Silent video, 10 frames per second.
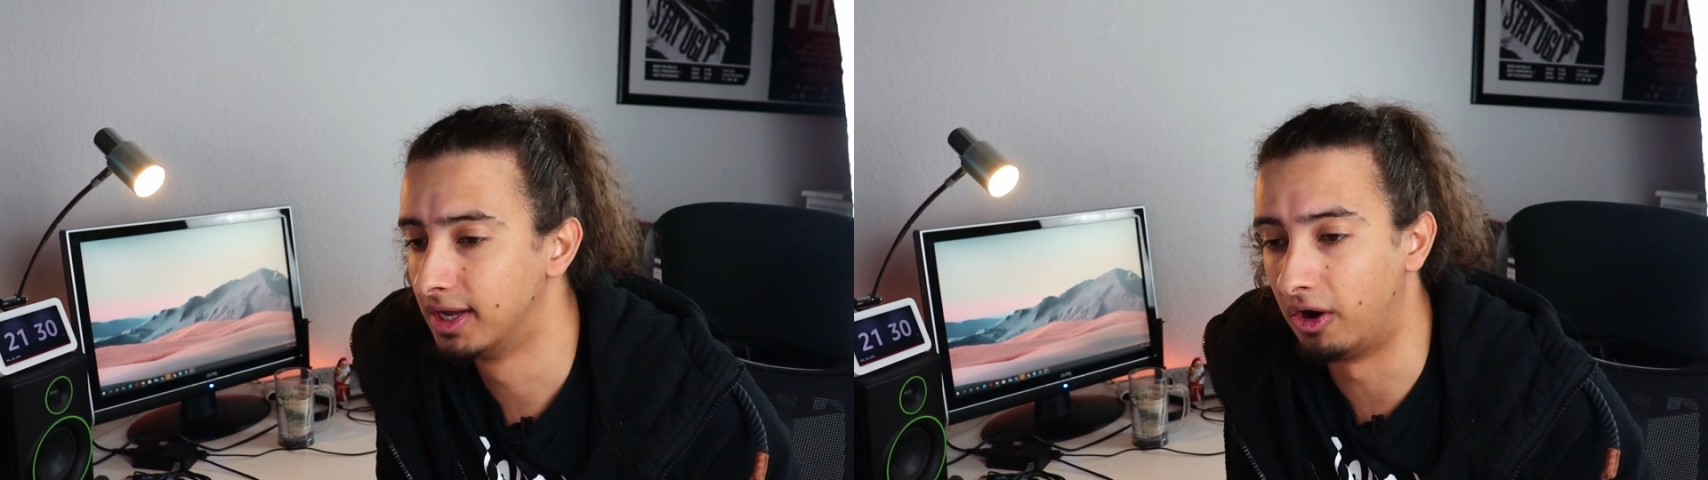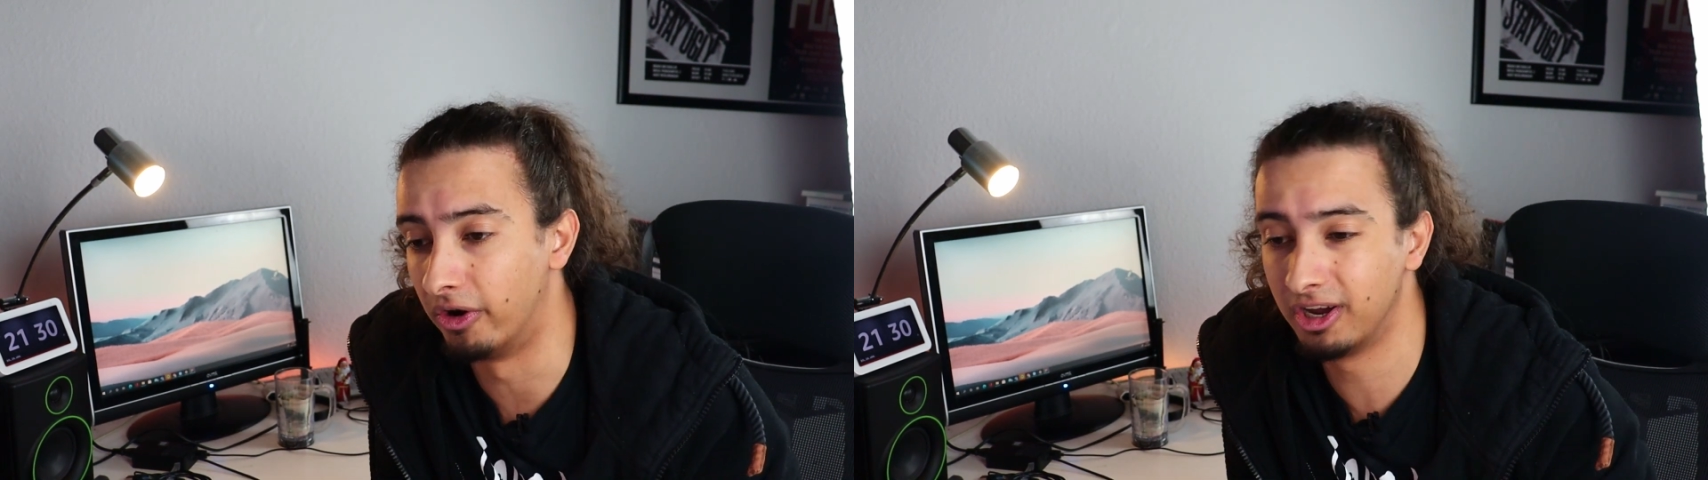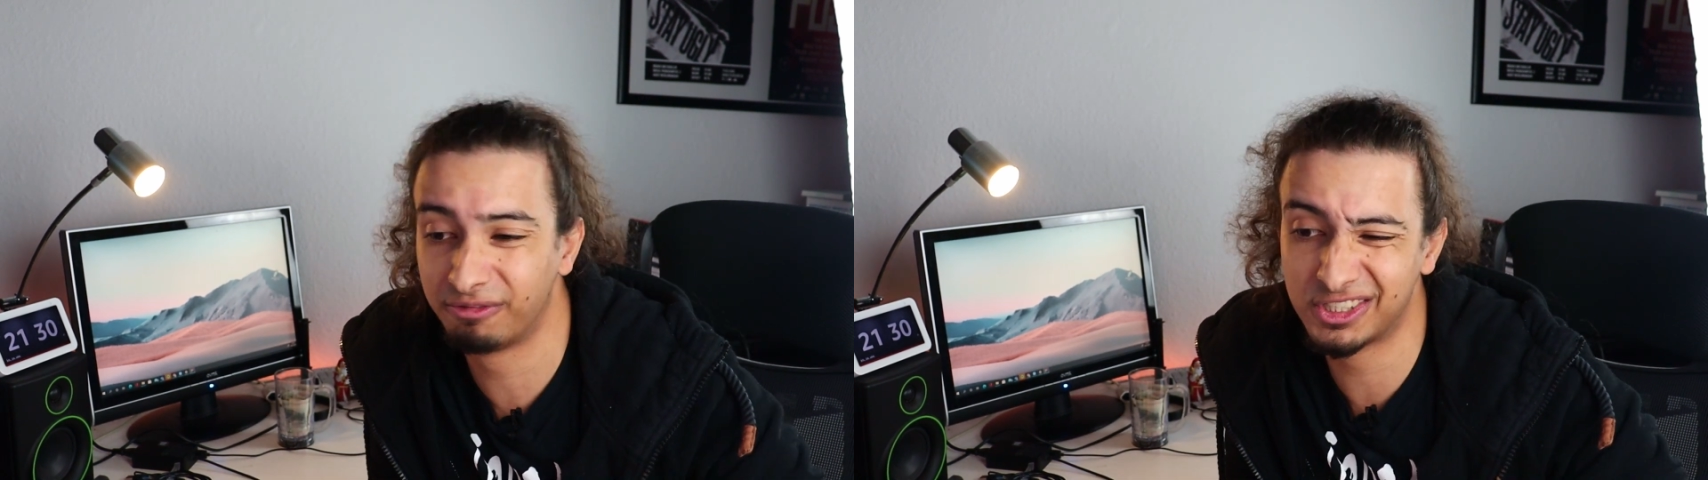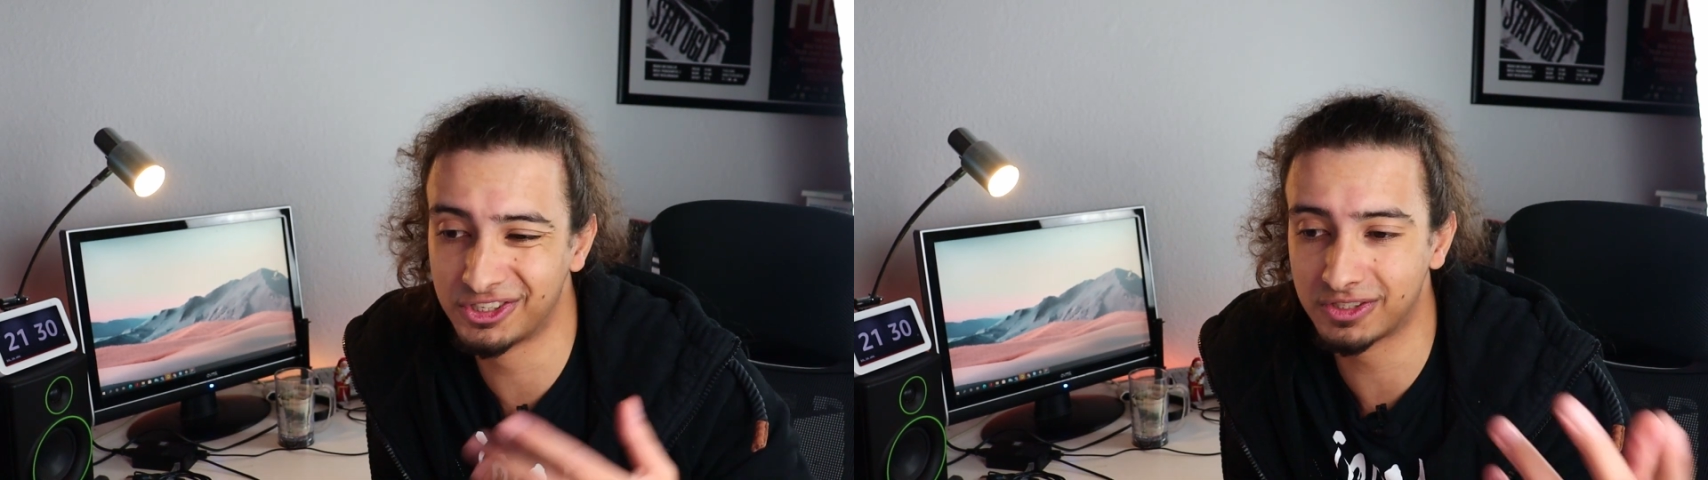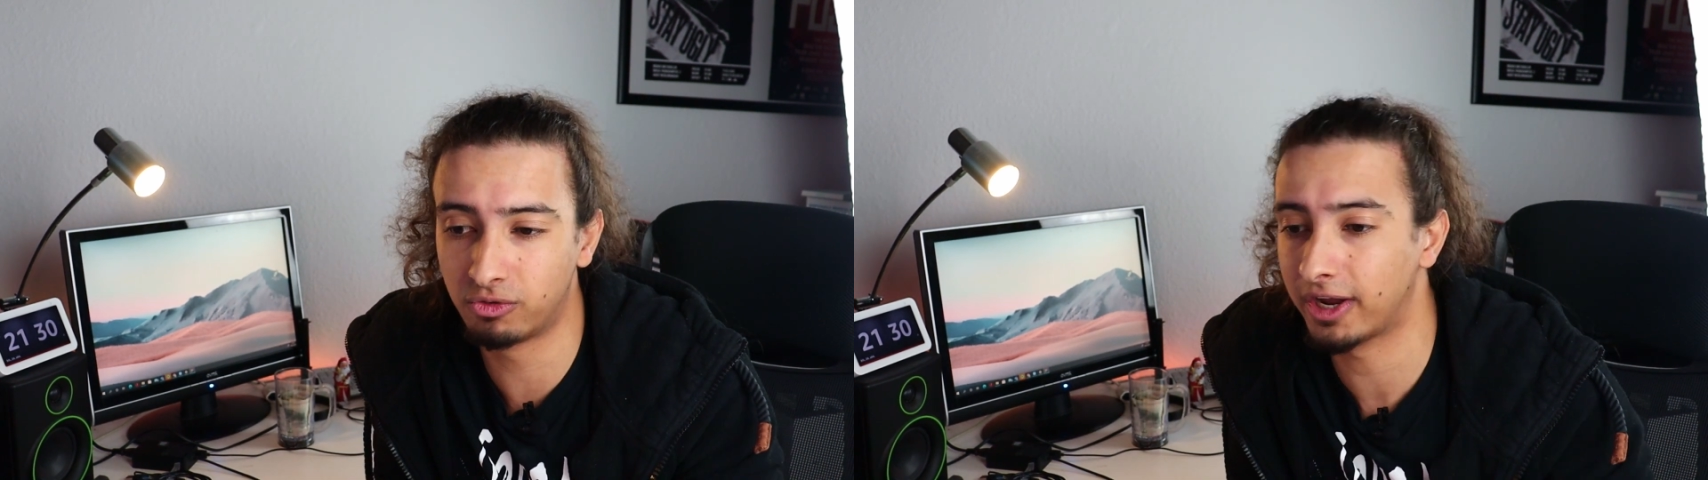or if it
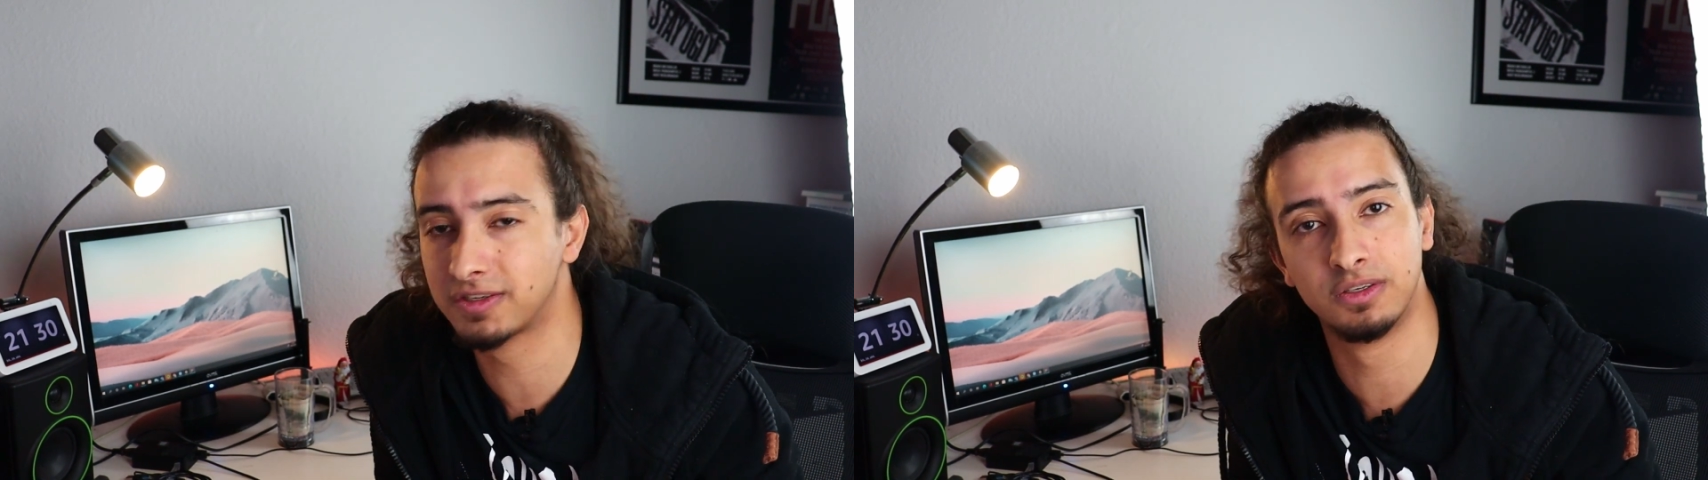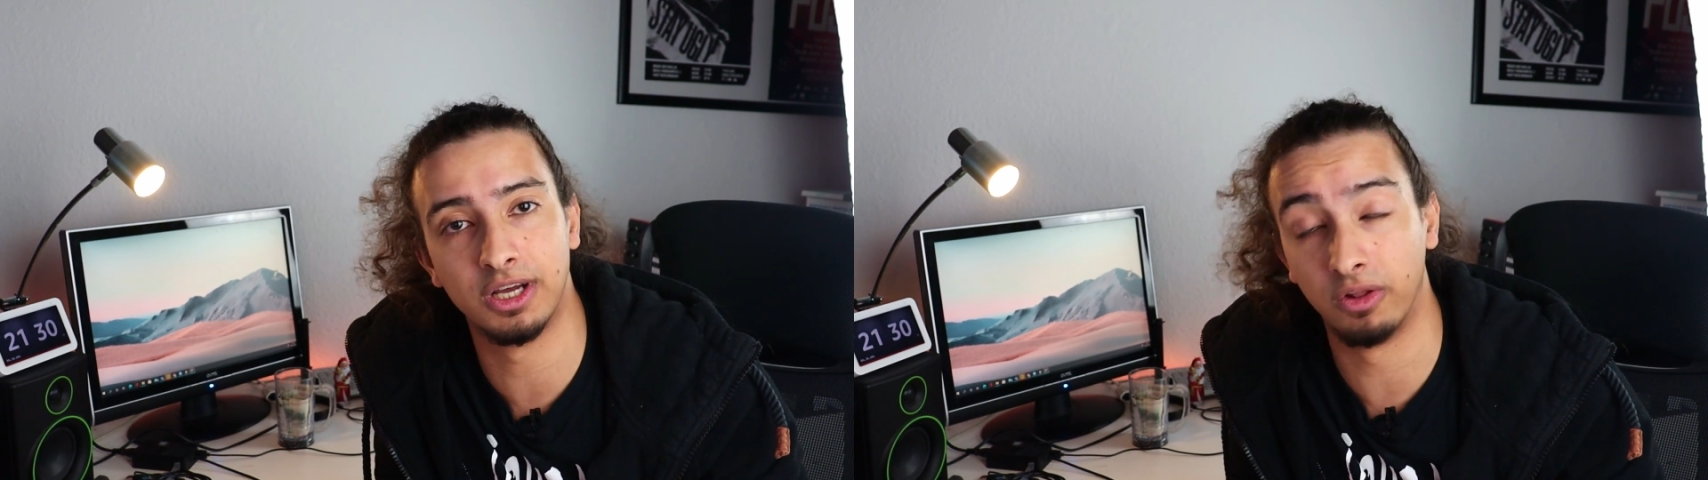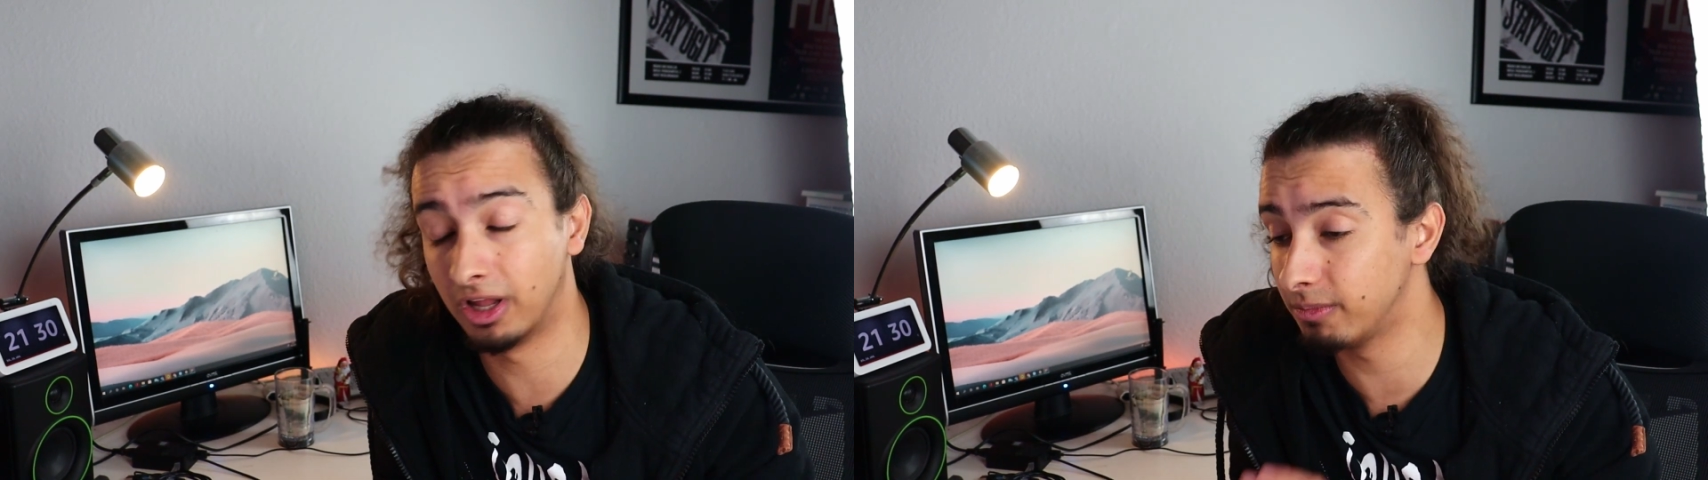just drags you down?